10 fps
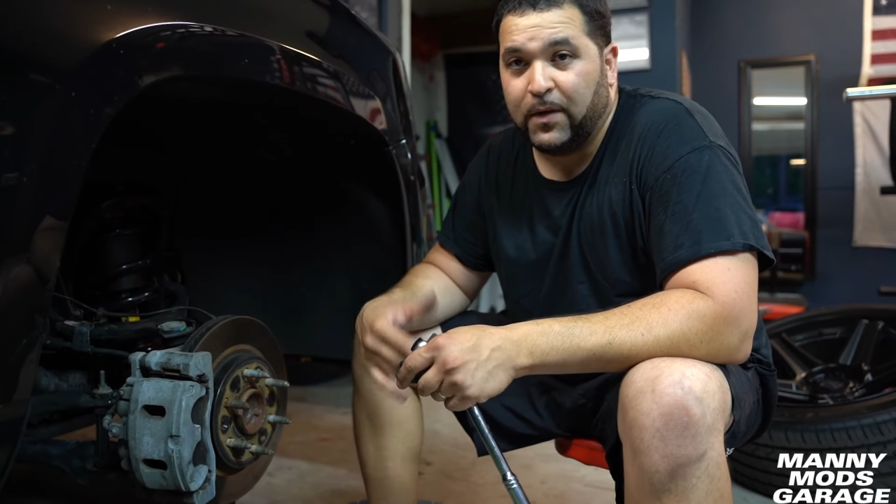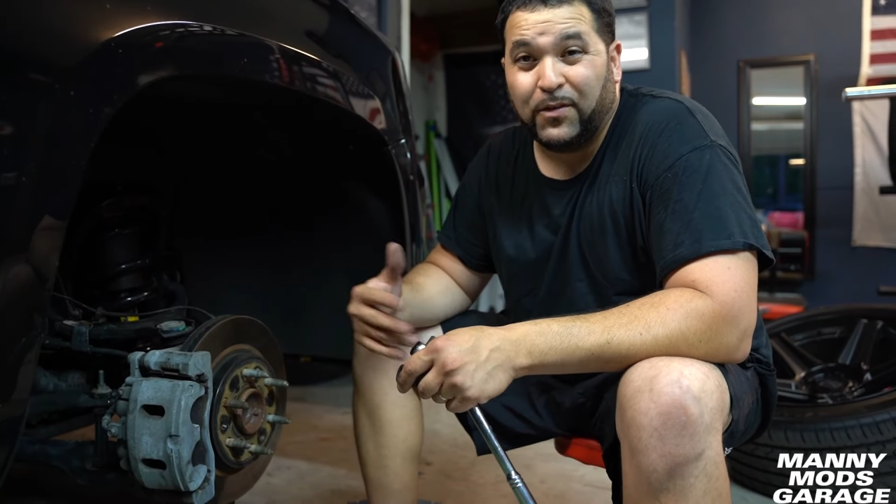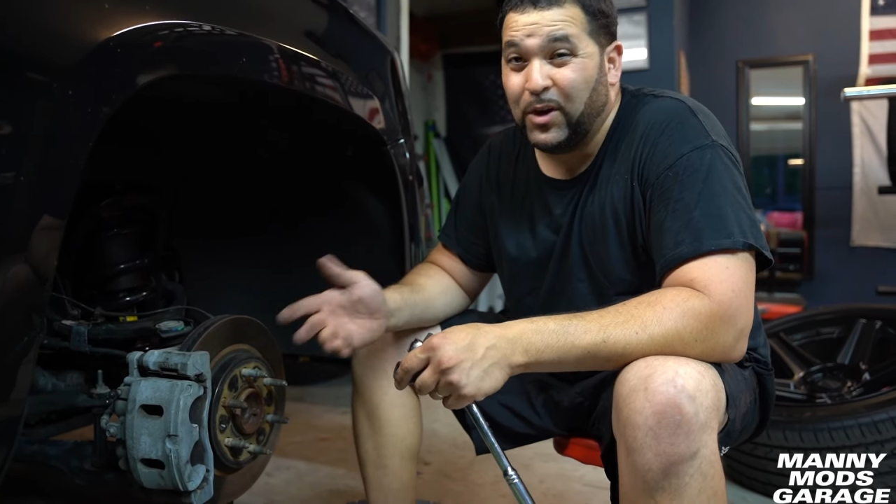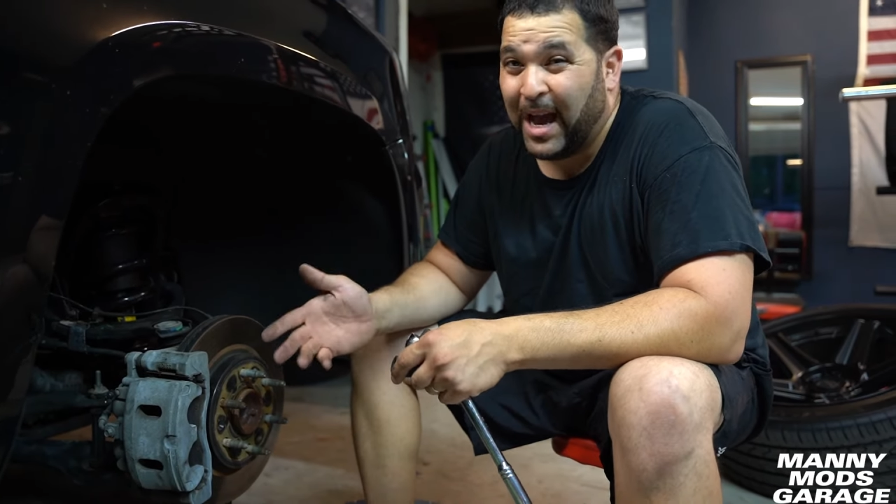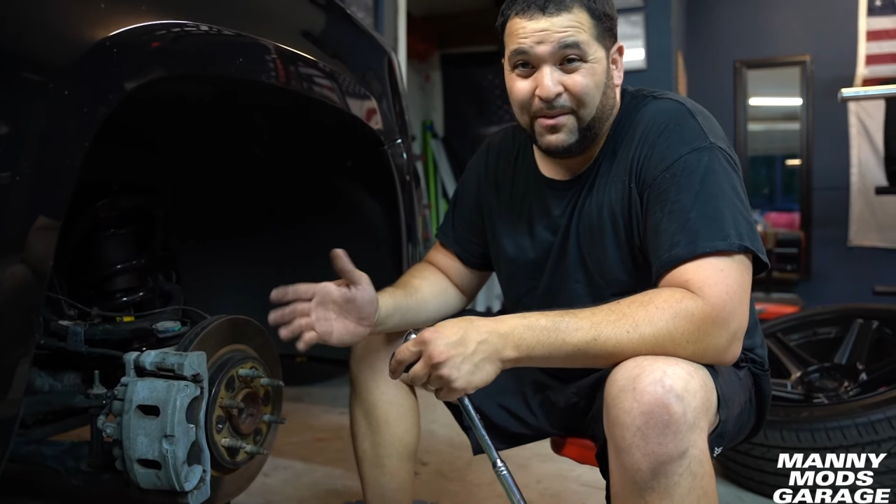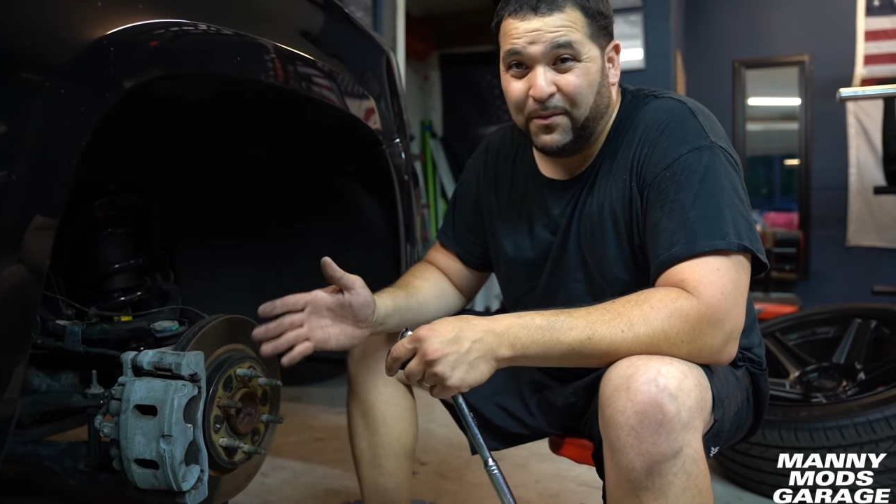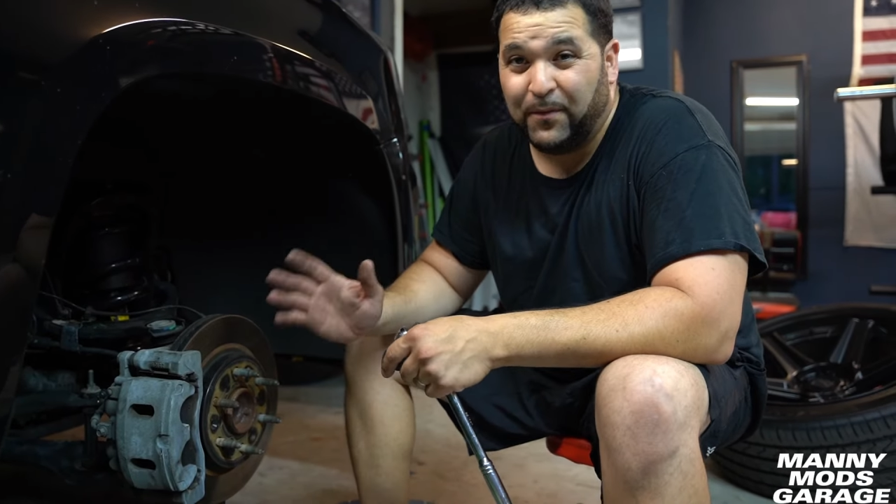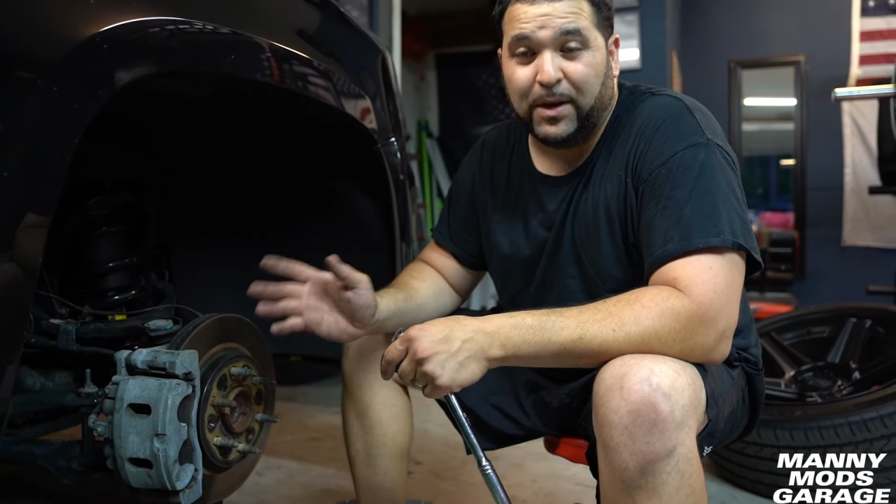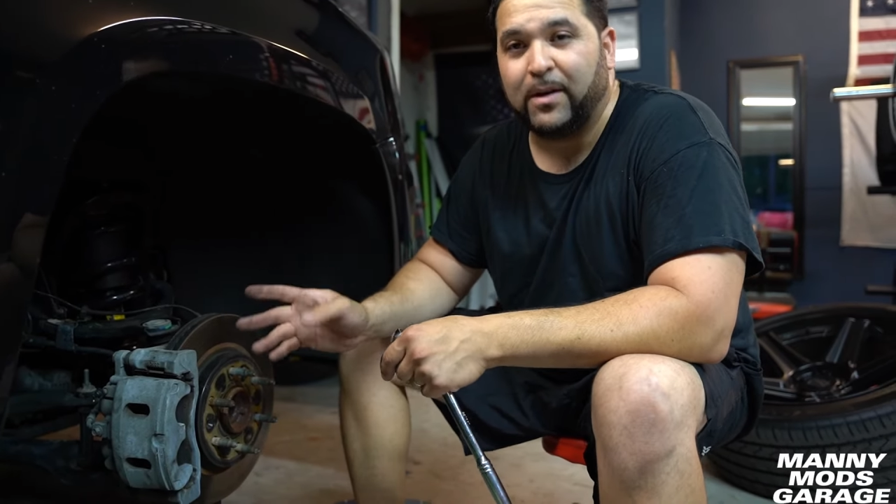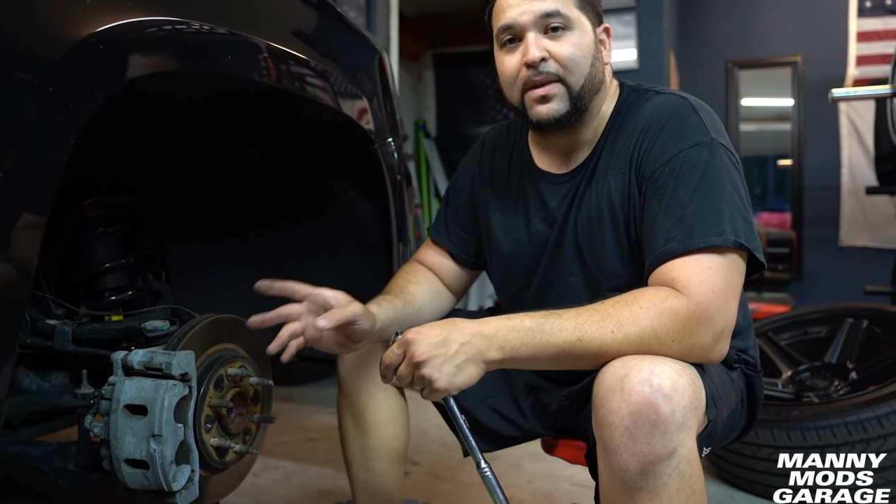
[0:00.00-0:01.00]
If you haven't
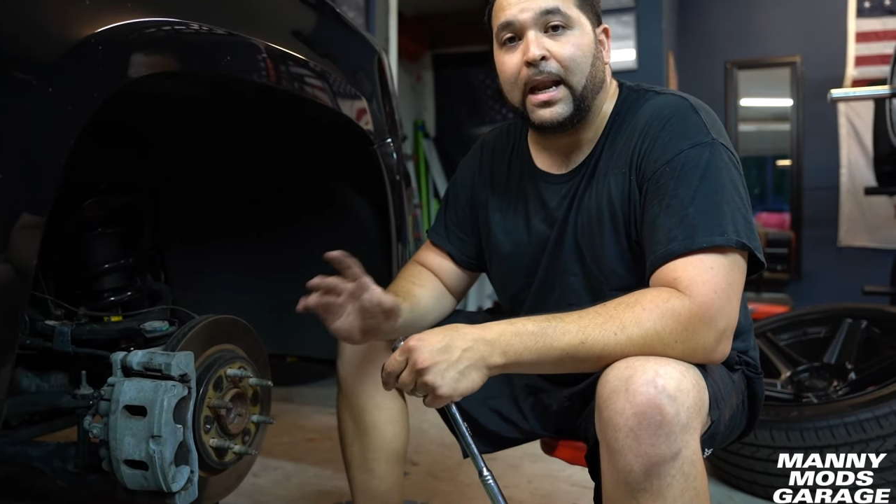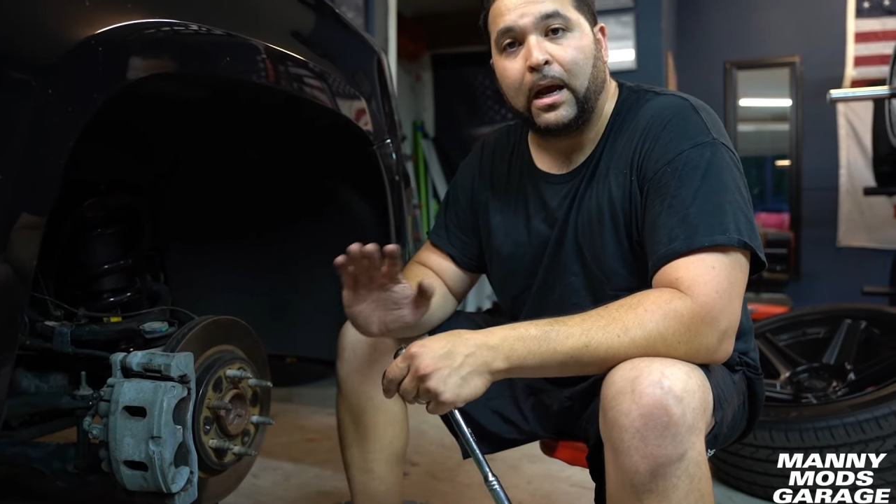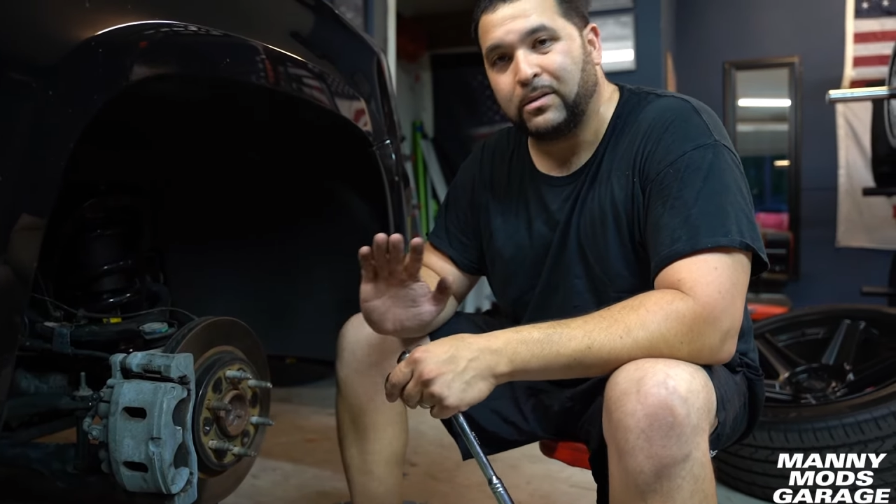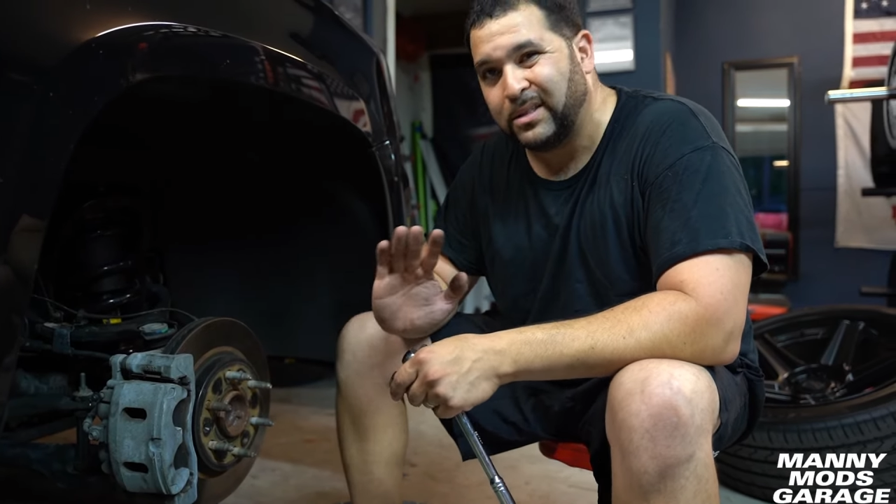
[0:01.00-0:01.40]
figured that out,